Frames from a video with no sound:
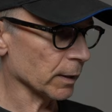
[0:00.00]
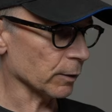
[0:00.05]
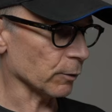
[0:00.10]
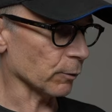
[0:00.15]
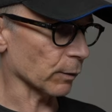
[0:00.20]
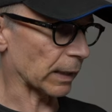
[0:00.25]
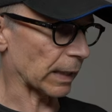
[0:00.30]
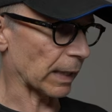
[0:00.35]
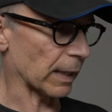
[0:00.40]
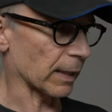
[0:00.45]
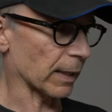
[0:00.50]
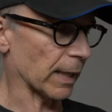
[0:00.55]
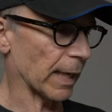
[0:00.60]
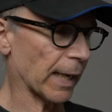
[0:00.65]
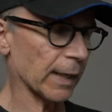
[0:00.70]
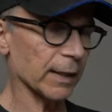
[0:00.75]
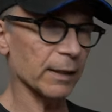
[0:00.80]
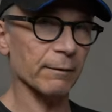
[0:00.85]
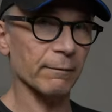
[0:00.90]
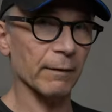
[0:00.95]
You can
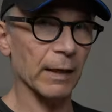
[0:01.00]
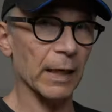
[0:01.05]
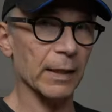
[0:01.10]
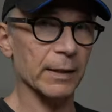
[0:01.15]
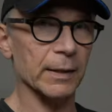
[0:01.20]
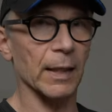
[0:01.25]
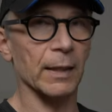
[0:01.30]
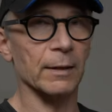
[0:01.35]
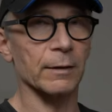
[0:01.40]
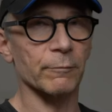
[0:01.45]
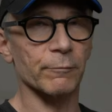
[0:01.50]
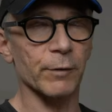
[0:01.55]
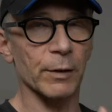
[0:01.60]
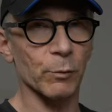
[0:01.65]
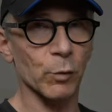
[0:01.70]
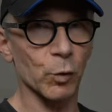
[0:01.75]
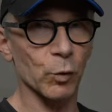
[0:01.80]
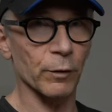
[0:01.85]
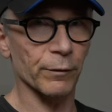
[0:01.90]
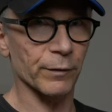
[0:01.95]
activate and
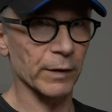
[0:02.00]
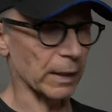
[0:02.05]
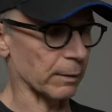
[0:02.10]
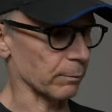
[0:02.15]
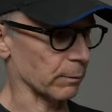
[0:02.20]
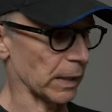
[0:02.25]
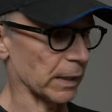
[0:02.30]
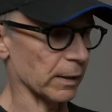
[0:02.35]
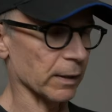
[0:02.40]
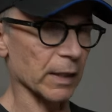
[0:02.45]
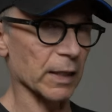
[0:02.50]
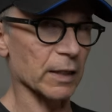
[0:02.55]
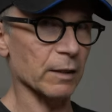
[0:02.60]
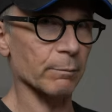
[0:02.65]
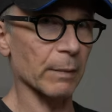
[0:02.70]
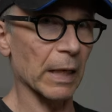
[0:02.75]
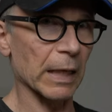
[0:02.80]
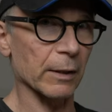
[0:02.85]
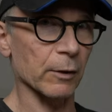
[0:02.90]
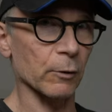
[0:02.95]
remove them in
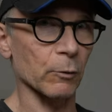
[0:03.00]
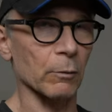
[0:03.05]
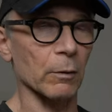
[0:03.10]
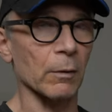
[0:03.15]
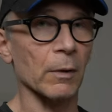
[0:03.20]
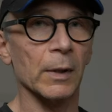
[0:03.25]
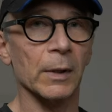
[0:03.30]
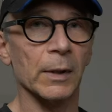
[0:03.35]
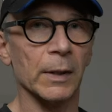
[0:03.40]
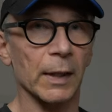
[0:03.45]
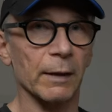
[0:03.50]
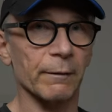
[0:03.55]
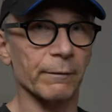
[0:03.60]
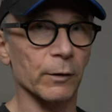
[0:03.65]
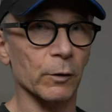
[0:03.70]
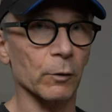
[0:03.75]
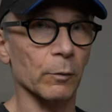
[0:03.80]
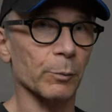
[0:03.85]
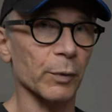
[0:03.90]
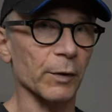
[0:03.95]
this menu
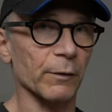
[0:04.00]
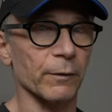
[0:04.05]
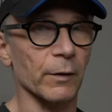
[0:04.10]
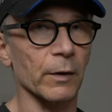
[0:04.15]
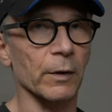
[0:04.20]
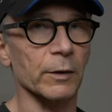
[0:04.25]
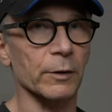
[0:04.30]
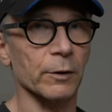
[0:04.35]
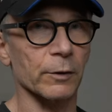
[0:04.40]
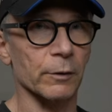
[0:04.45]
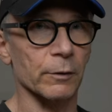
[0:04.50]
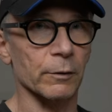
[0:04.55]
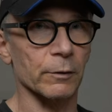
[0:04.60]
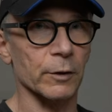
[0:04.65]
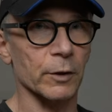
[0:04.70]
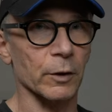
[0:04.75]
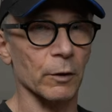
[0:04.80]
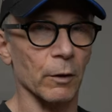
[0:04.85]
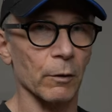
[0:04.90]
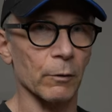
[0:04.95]
if you prefer to do
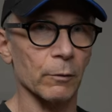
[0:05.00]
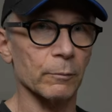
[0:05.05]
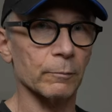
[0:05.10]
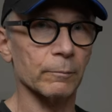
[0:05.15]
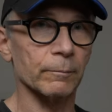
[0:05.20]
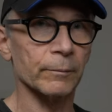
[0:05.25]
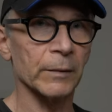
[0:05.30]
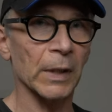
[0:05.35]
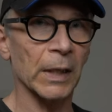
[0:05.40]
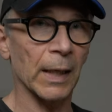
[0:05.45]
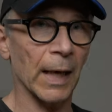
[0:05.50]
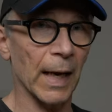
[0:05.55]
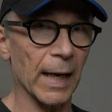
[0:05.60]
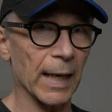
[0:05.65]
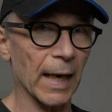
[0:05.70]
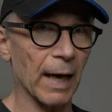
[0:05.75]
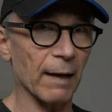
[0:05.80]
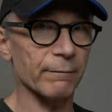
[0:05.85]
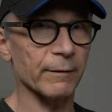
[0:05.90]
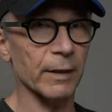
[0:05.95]
so. I
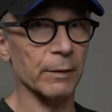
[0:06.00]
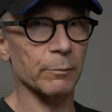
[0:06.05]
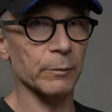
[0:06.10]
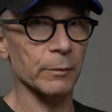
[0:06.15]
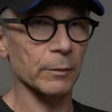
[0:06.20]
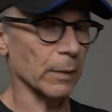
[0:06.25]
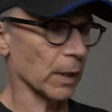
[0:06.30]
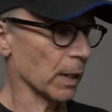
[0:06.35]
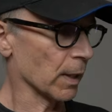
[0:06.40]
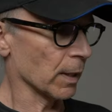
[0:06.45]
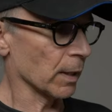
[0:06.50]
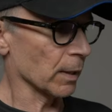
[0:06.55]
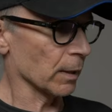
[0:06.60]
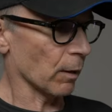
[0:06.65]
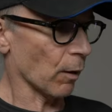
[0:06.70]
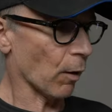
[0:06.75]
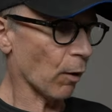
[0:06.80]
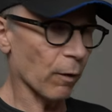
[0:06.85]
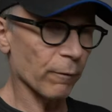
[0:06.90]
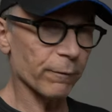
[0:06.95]
have them
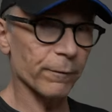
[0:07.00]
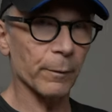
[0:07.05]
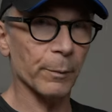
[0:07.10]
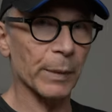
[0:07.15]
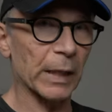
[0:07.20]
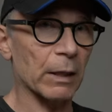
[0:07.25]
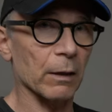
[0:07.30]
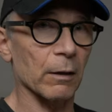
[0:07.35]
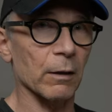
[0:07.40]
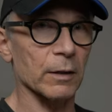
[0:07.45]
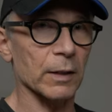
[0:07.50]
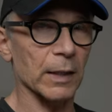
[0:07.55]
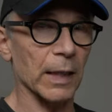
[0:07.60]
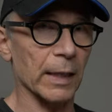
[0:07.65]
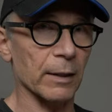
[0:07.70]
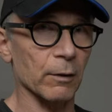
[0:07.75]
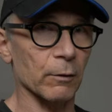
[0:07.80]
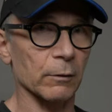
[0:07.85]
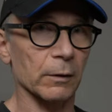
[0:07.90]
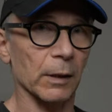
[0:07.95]
off because
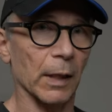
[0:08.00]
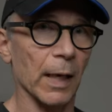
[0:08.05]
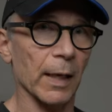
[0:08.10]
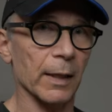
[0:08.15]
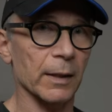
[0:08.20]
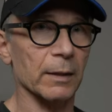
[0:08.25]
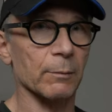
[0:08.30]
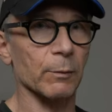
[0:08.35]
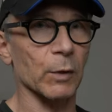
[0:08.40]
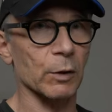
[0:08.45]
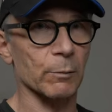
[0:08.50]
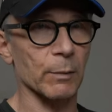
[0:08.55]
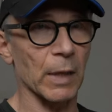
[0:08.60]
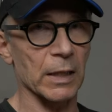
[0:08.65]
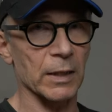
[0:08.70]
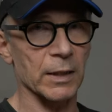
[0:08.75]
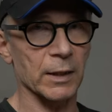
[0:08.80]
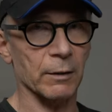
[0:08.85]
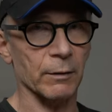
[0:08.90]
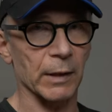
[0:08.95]
I don't like them on
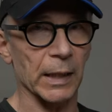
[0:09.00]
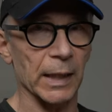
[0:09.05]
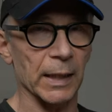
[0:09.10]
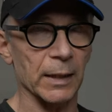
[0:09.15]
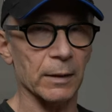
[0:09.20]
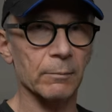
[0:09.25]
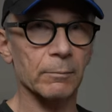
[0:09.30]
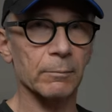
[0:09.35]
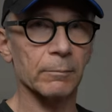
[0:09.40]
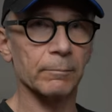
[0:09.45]
my screen.